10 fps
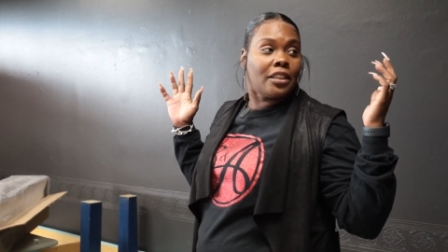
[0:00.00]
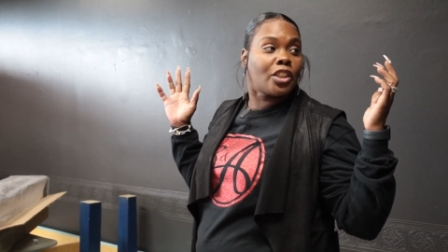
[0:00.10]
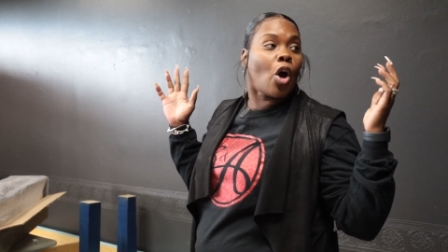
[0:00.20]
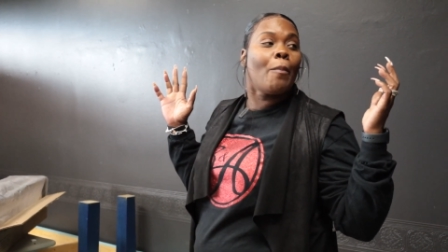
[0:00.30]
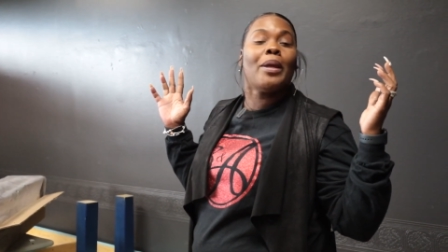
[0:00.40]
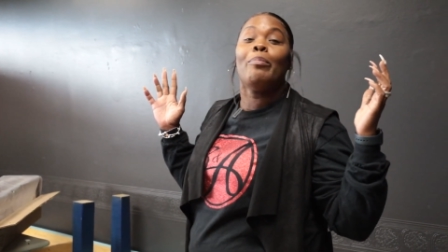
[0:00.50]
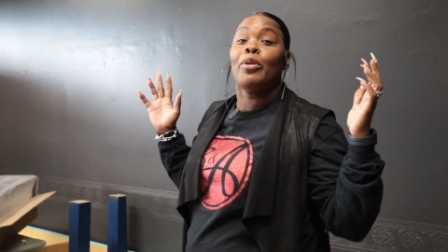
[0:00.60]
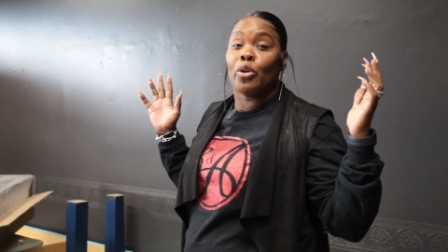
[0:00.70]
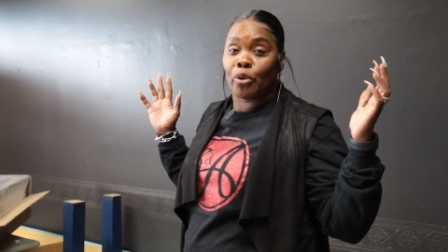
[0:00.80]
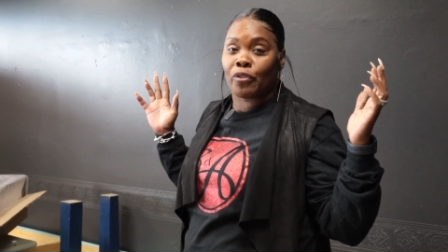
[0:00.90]
It's gonna be
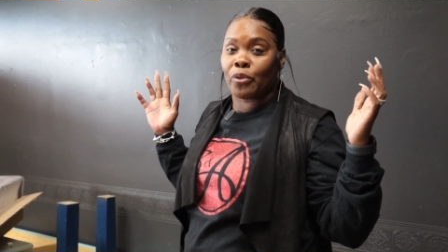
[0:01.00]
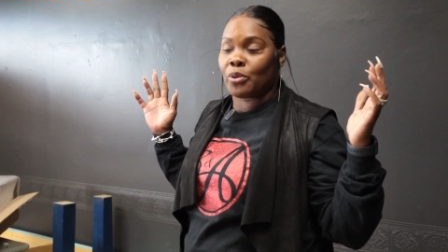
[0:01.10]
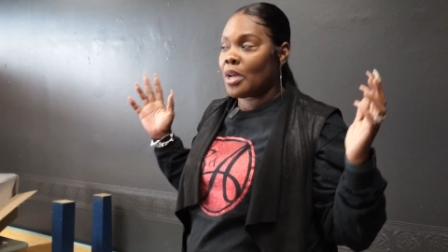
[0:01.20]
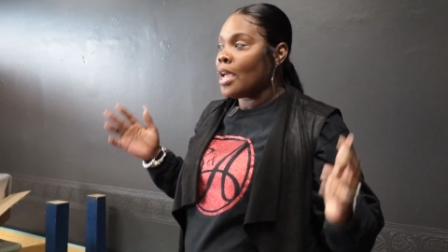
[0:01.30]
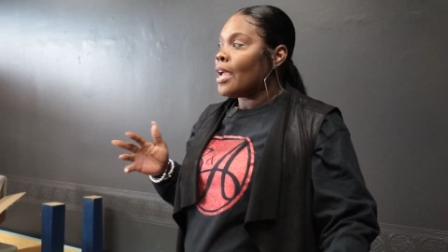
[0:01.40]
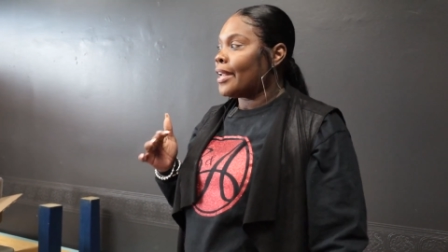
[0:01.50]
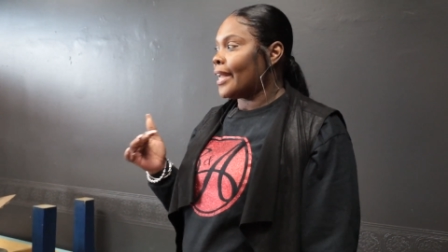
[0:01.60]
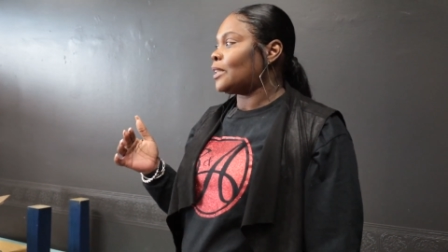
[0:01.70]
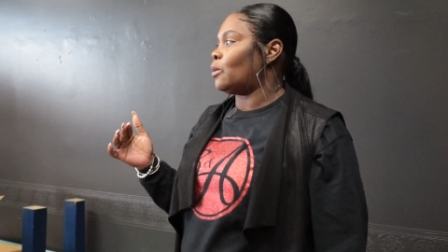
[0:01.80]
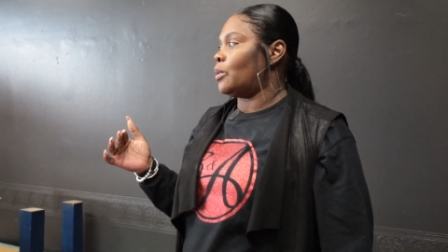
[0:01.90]
beautiful. And
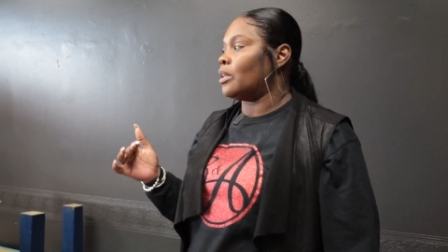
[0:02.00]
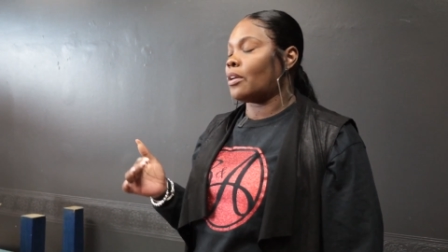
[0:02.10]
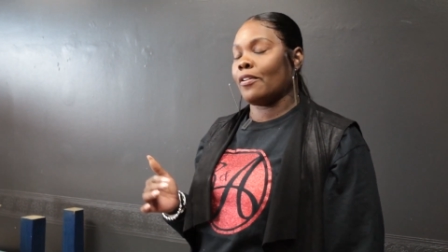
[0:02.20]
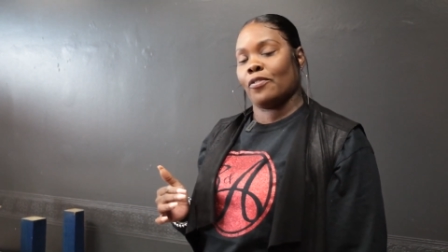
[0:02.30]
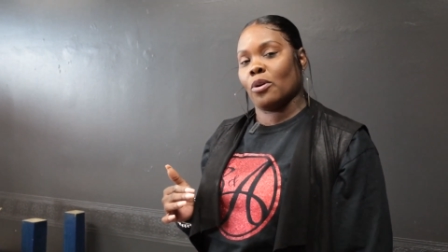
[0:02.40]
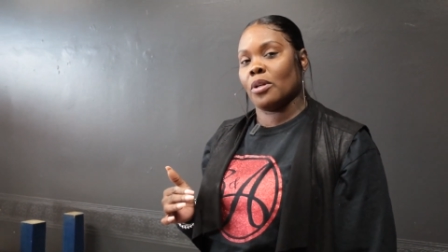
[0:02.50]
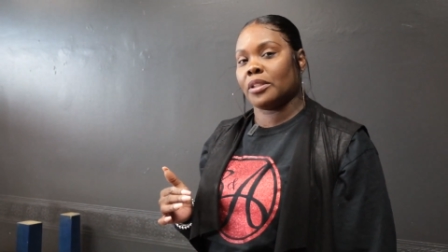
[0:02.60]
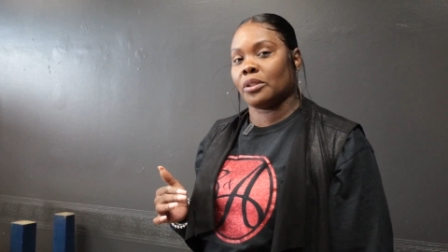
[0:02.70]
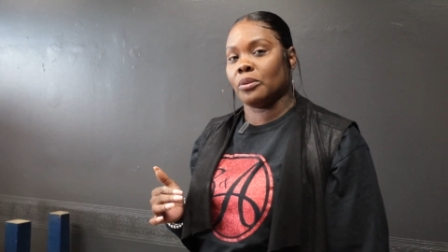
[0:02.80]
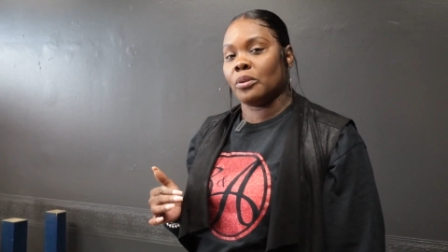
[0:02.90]
that's what we're looking forward
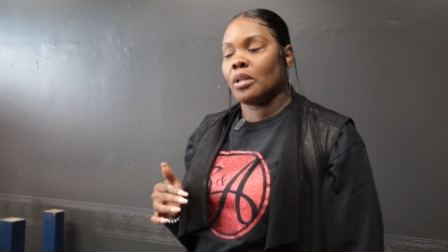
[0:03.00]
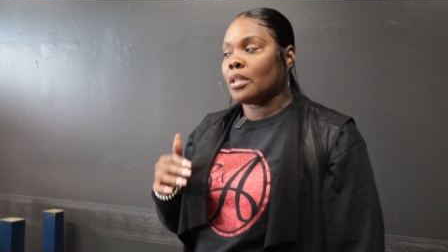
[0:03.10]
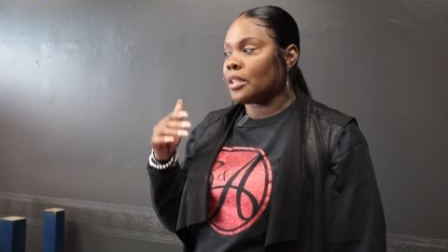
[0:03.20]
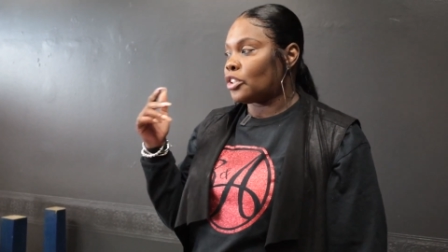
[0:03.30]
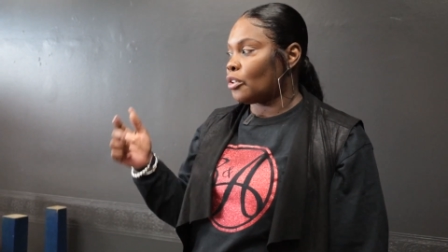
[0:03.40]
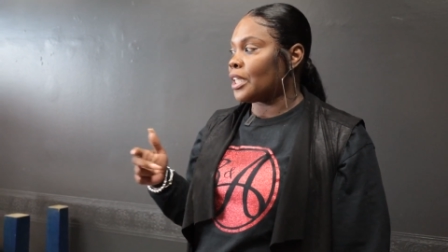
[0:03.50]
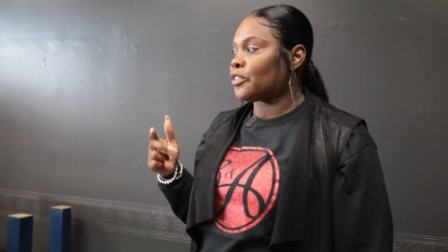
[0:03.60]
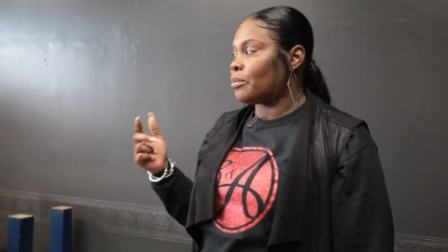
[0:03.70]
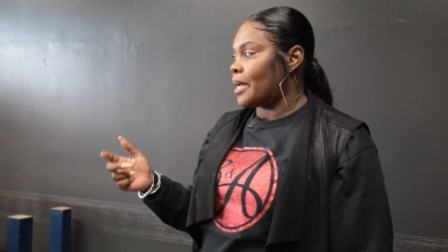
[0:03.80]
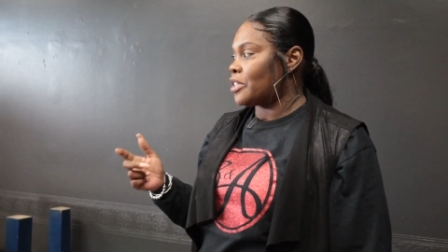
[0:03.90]
to, the
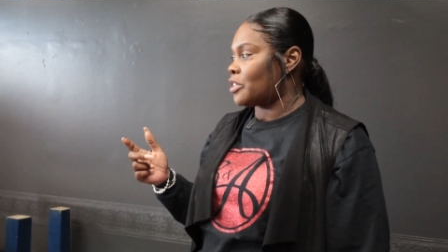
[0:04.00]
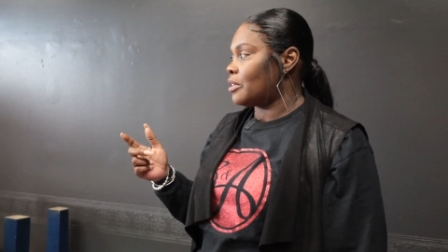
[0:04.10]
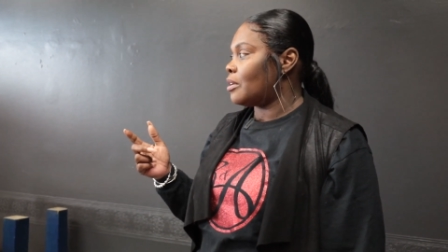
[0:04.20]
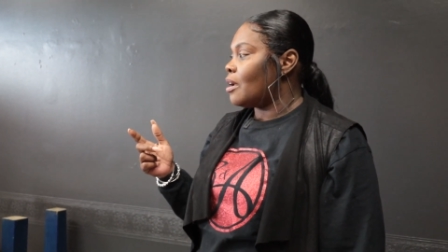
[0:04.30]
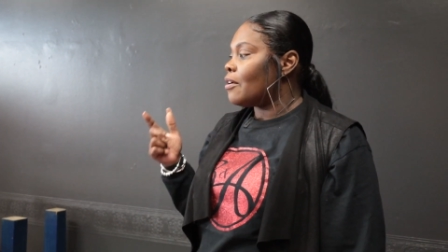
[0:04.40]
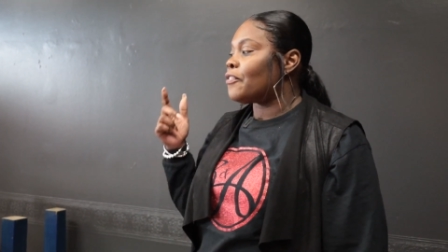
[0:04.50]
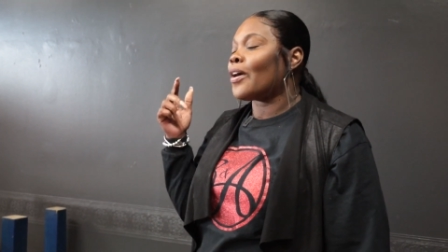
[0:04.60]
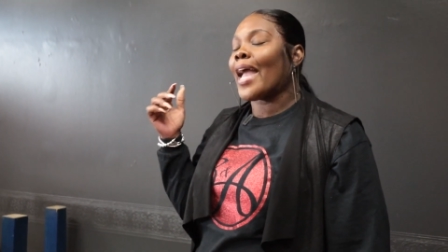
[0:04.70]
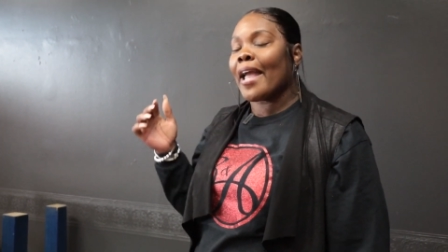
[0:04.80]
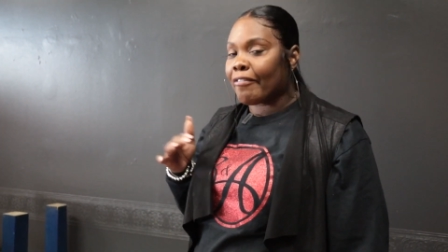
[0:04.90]
transformation
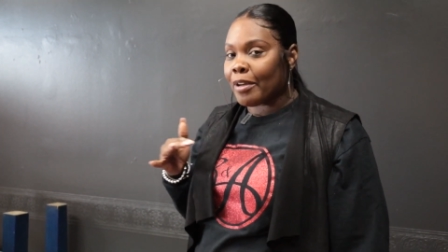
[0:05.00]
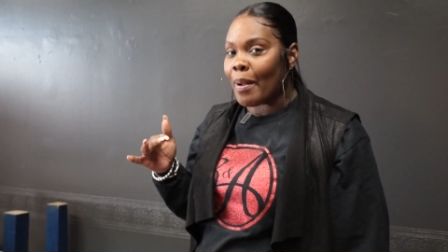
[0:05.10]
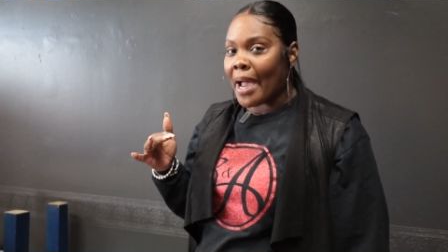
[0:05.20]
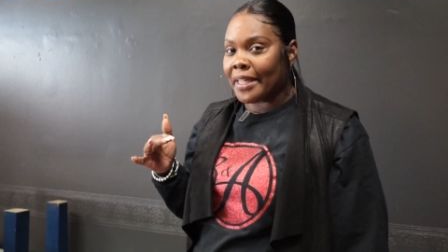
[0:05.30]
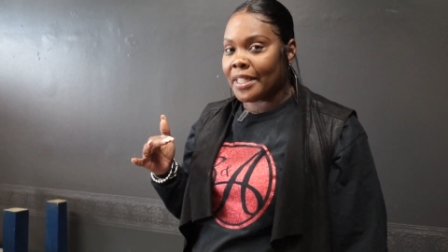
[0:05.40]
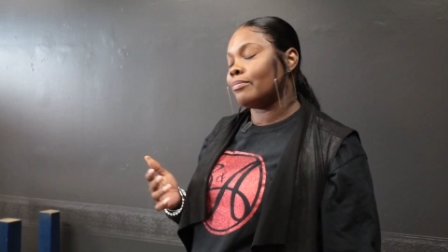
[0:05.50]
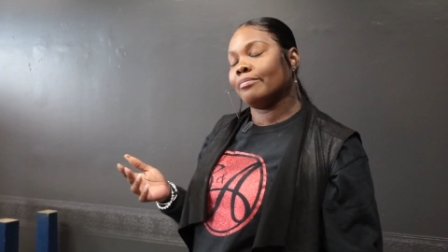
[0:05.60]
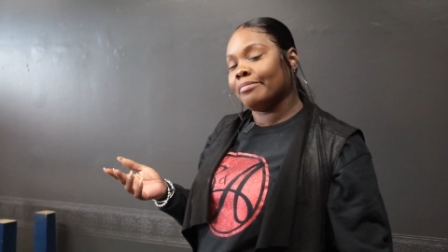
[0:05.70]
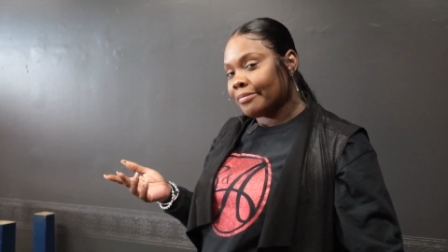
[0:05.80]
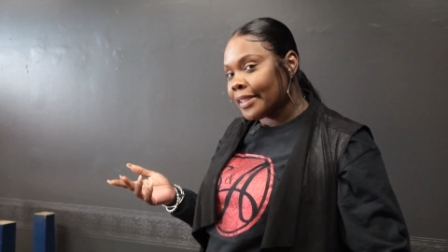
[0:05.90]
for everybody.
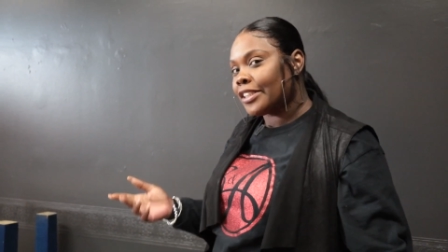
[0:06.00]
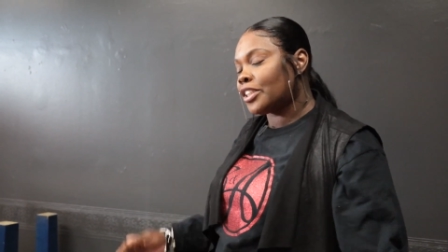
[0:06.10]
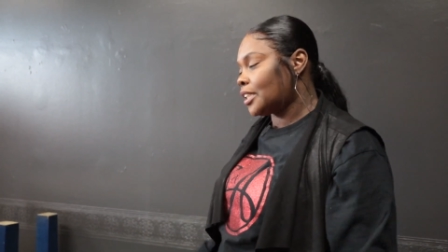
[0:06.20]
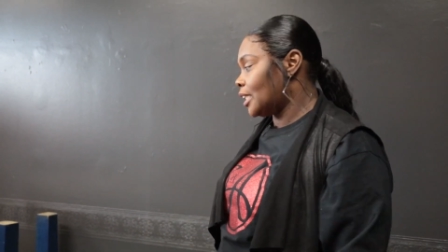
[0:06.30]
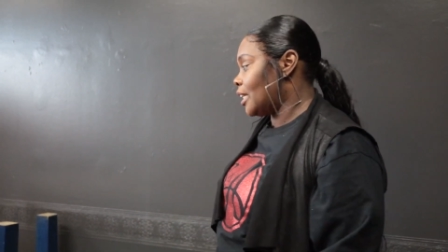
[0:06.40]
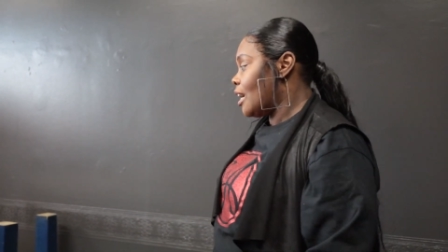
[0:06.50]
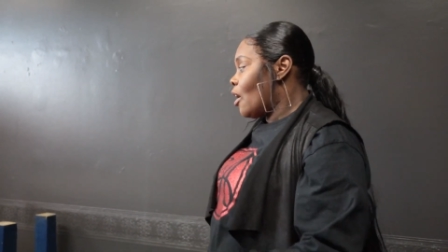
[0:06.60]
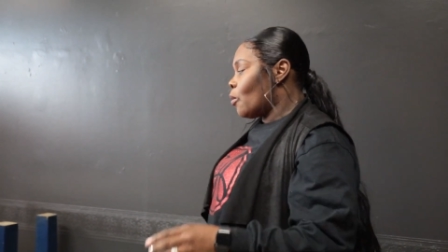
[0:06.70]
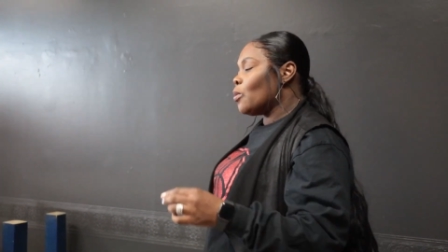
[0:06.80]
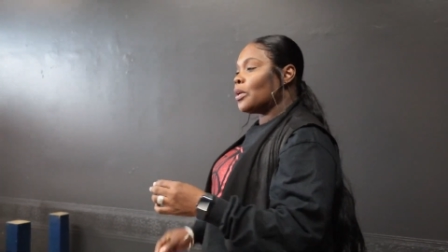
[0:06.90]
It's just it.
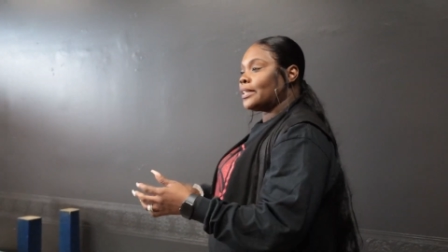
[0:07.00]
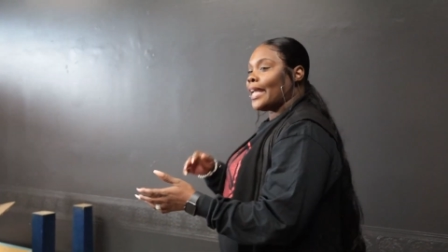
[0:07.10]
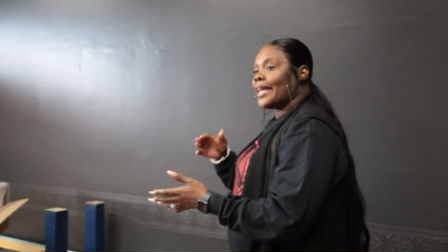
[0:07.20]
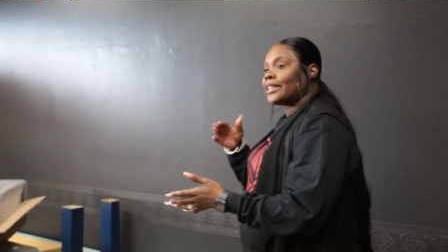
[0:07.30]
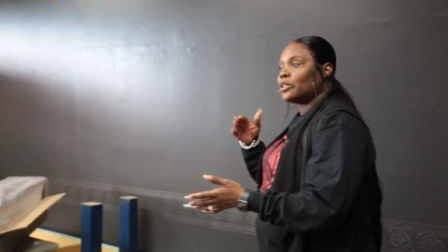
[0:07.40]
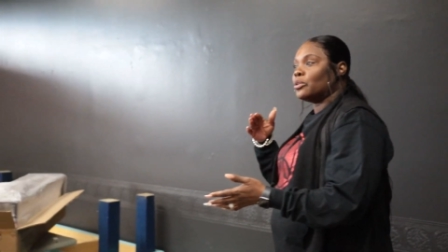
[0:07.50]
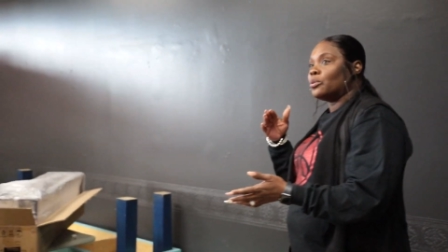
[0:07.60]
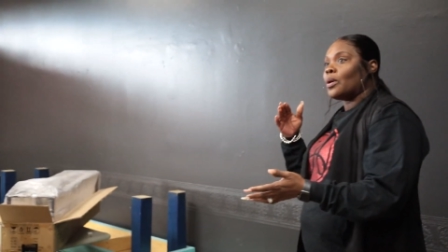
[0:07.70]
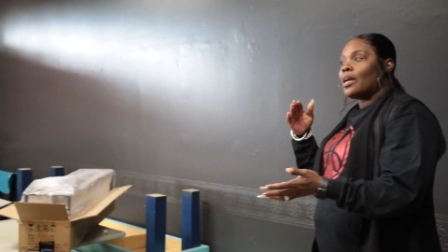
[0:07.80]
We wanna take it to